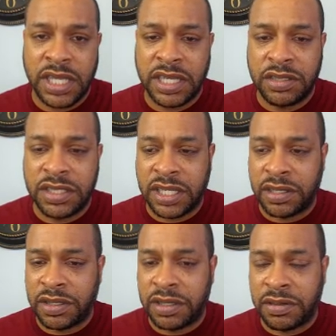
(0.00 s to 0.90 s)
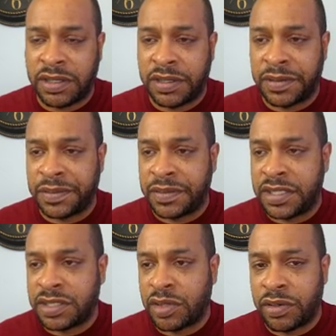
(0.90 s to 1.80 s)
I got to go check out their
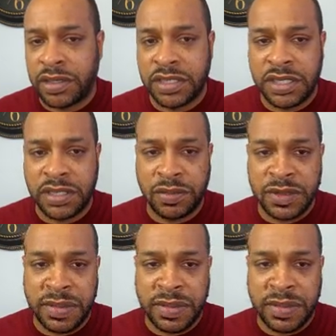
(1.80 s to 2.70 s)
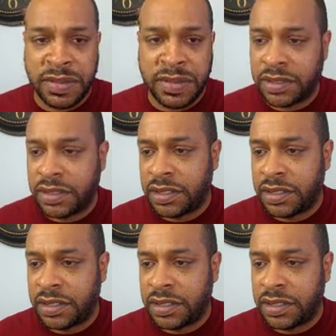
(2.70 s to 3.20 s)
Discord and see what's popping.